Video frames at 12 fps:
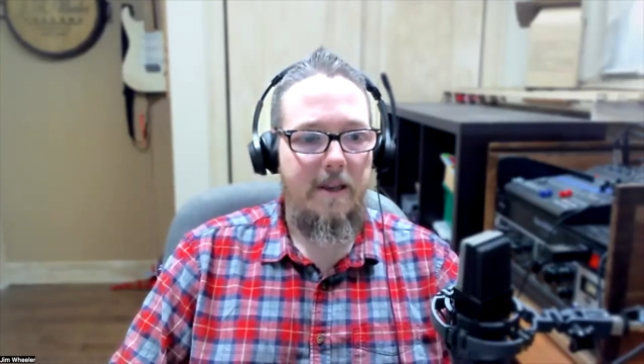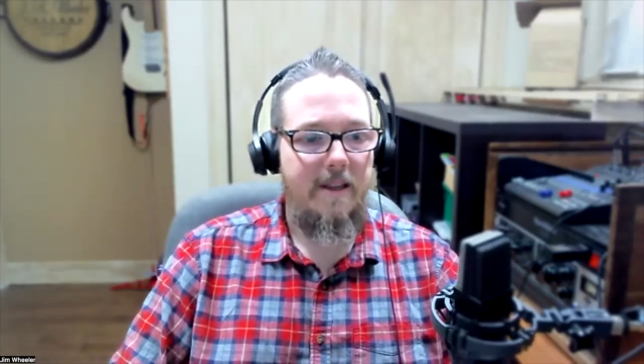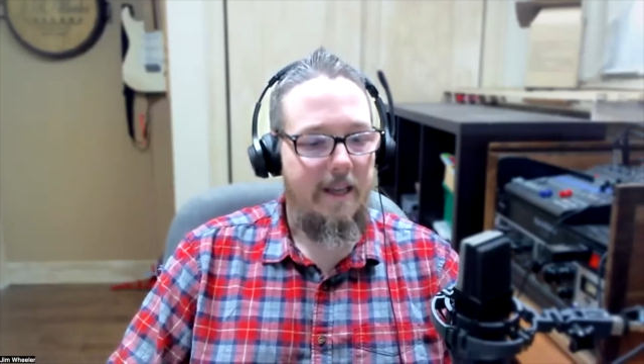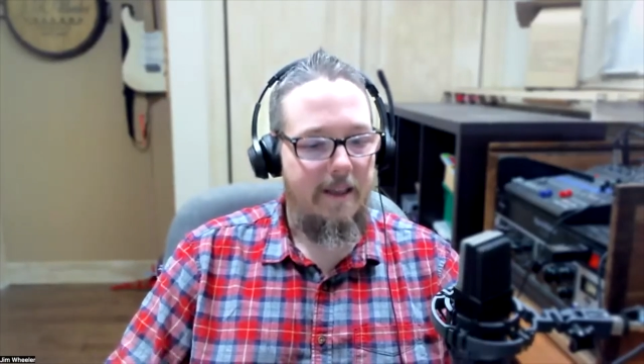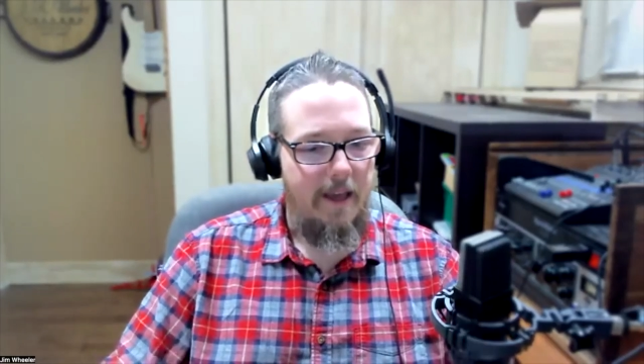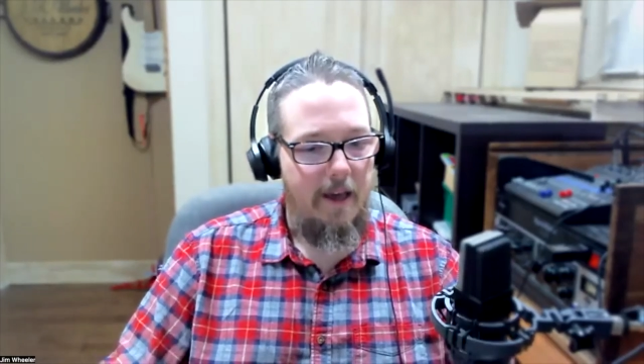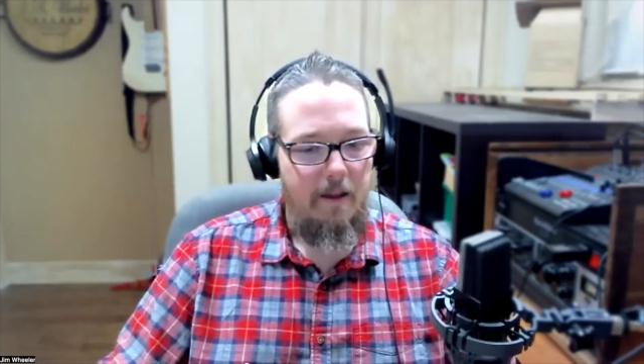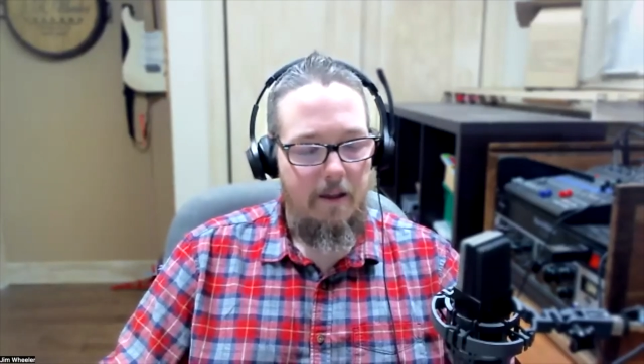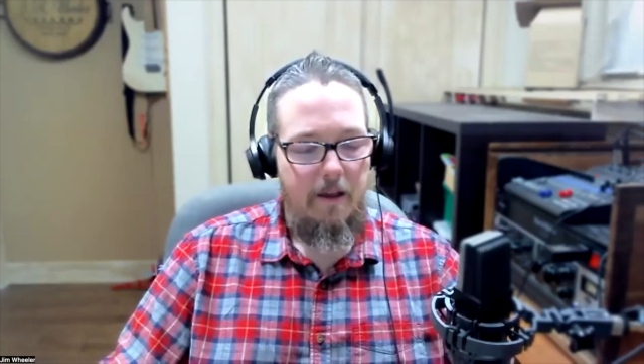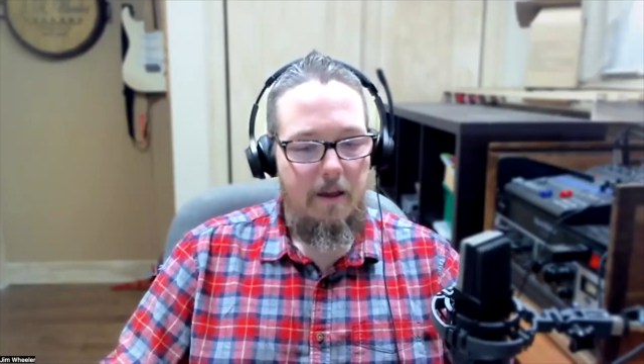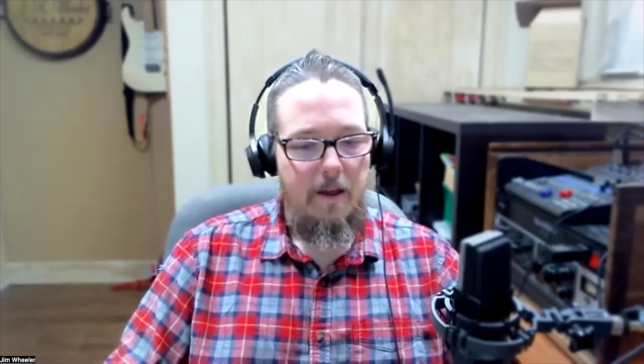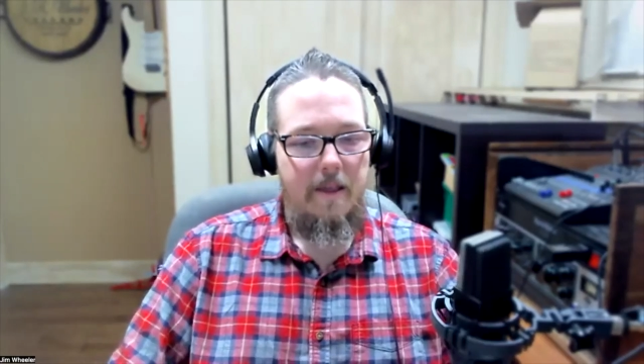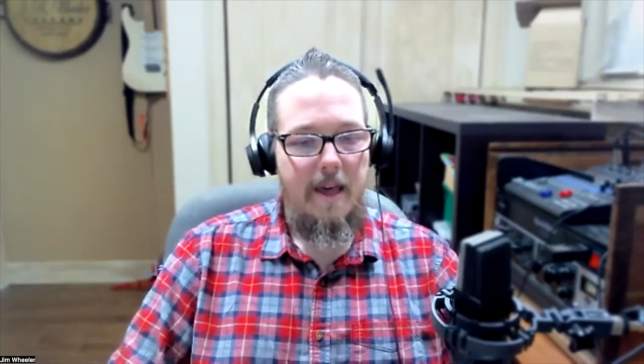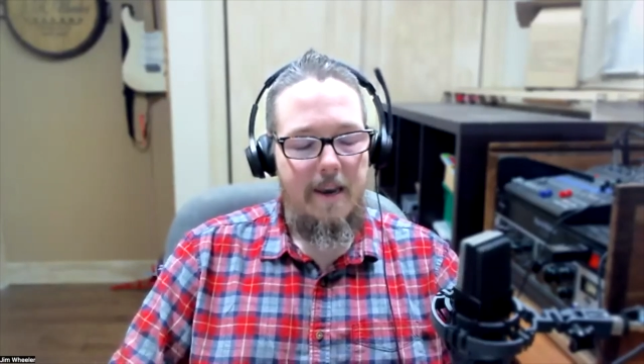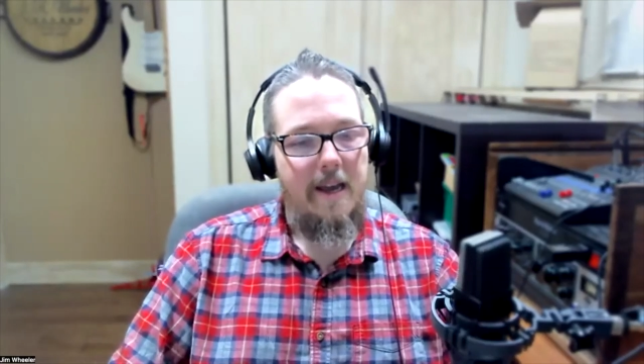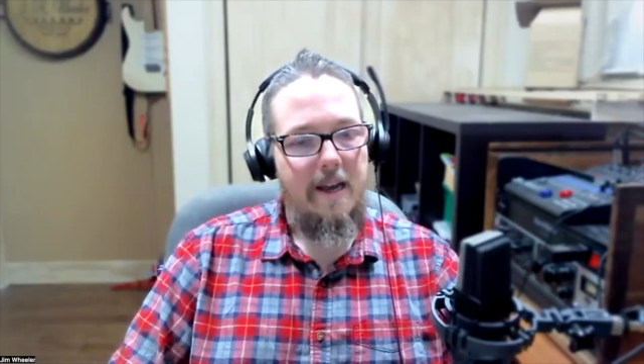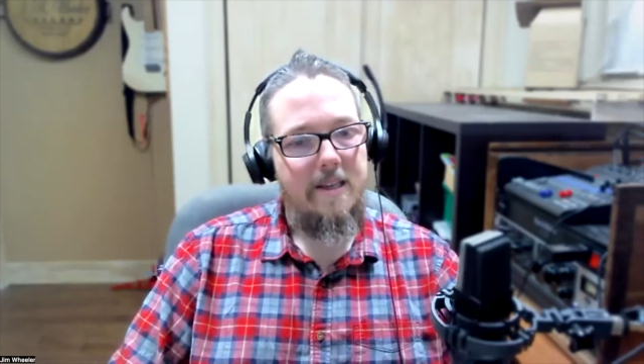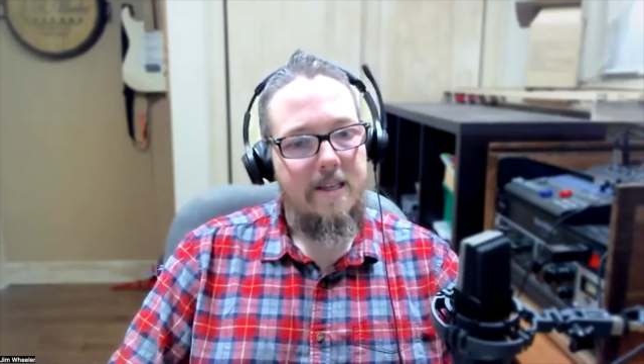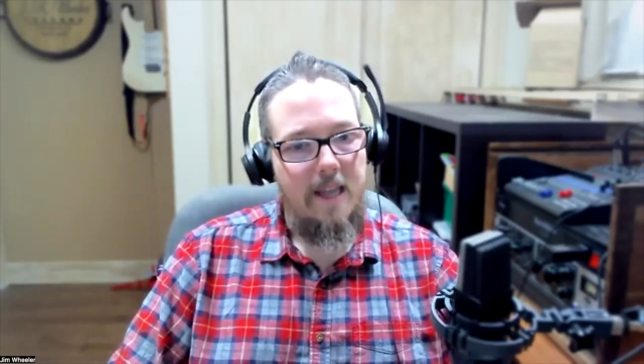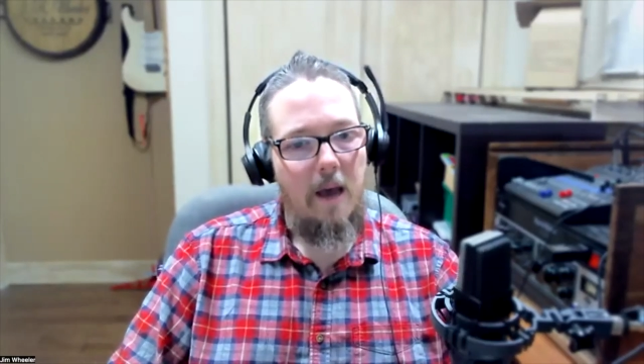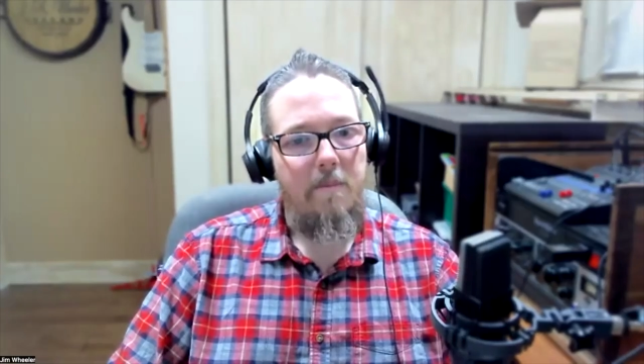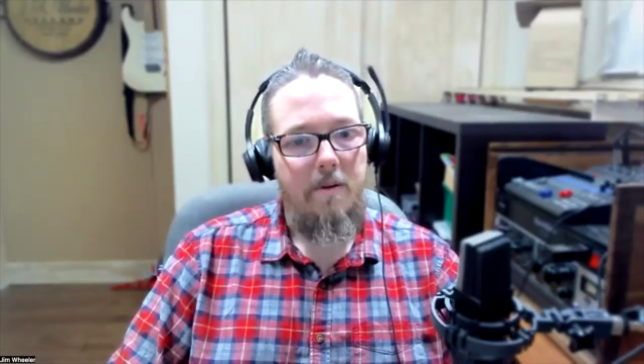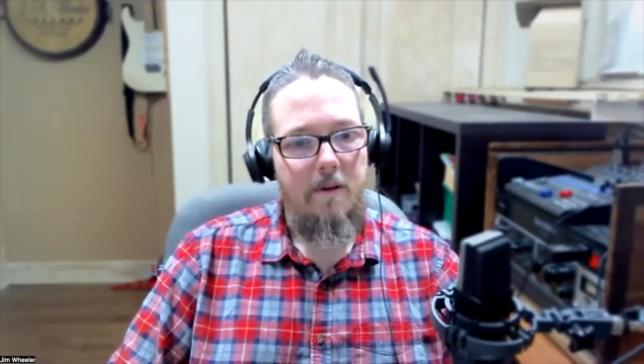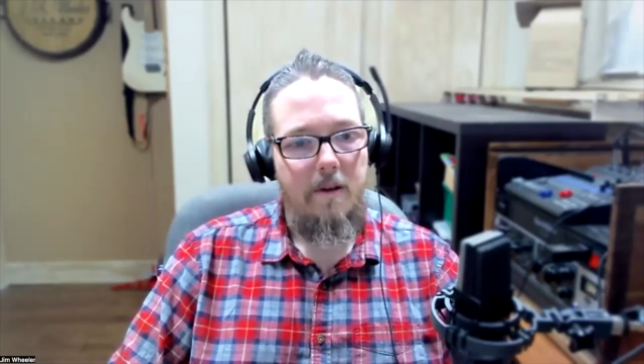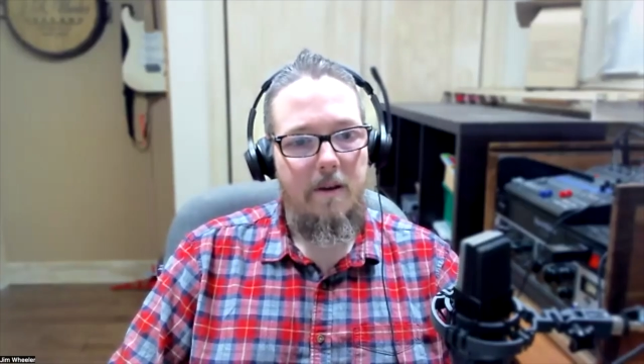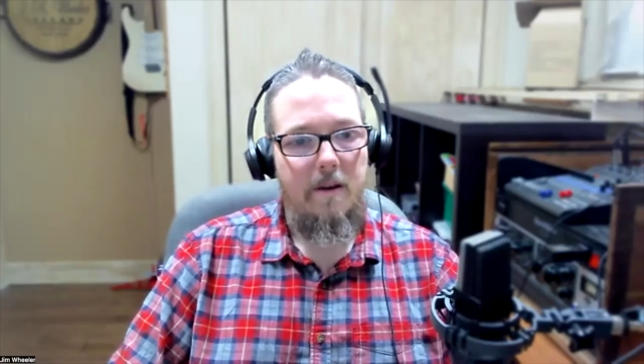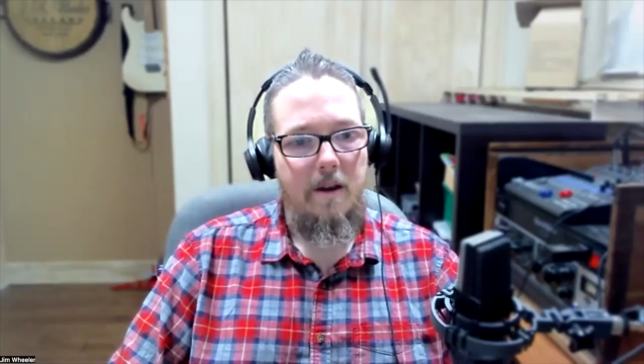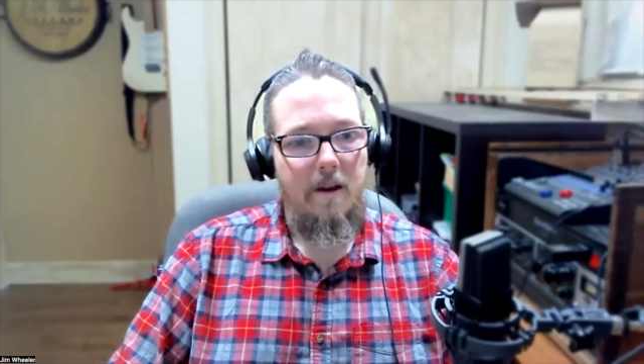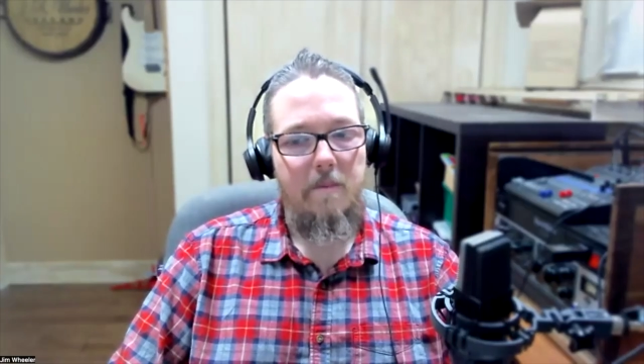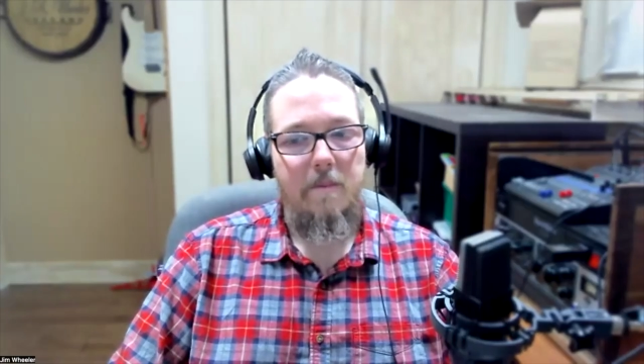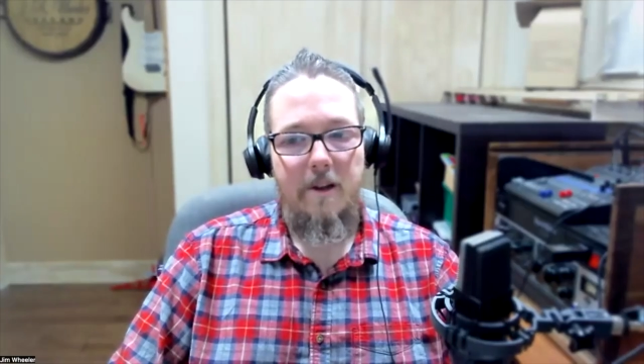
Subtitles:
to take that next step in my